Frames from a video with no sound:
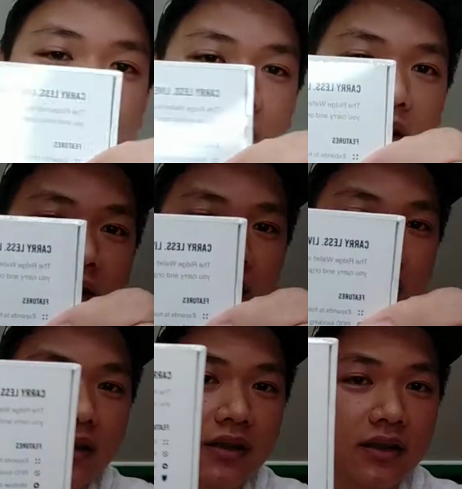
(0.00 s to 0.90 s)

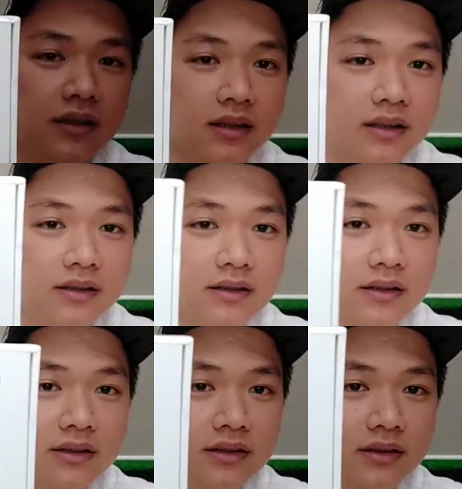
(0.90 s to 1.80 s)
And this
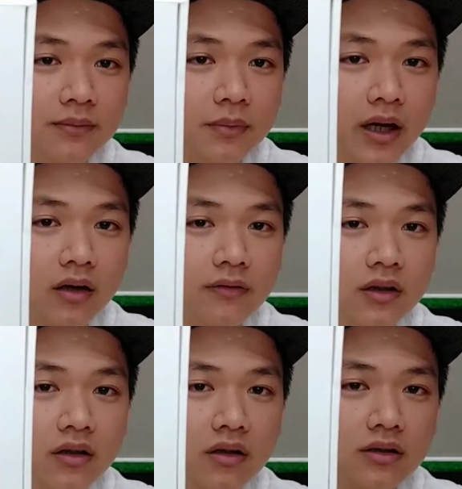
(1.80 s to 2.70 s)
is the back of the
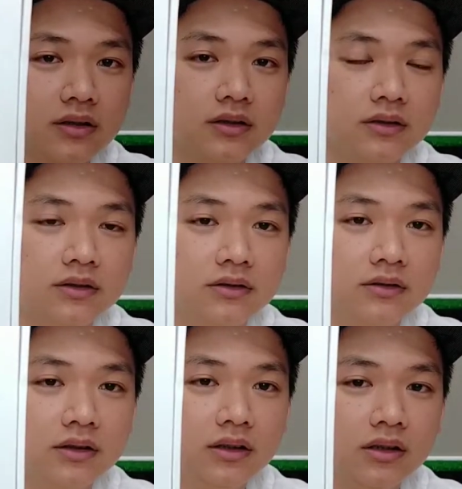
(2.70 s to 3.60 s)
cards.
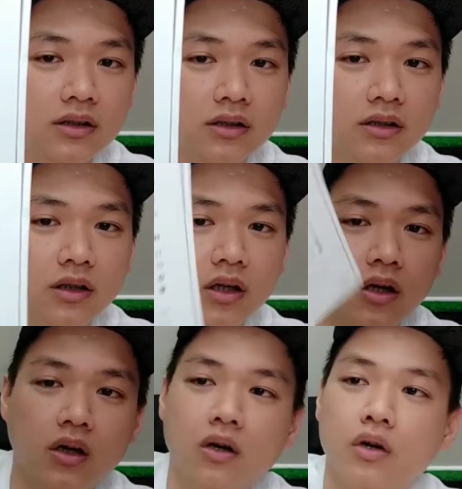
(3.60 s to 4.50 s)
Okay,
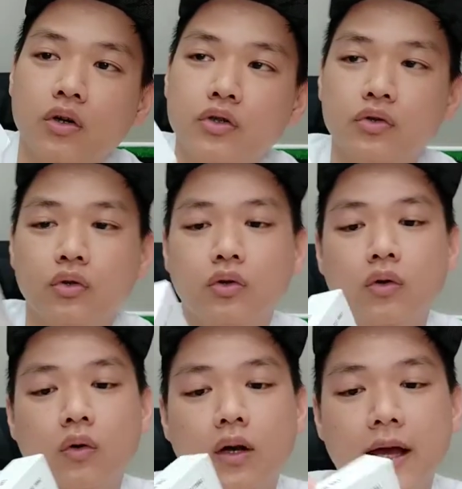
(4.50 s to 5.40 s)
so
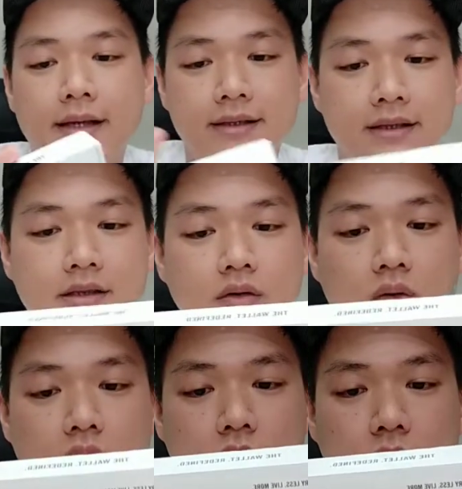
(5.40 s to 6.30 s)
let's go
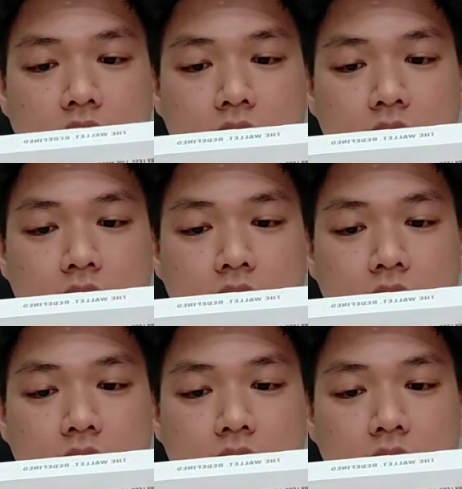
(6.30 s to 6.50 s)
on with it.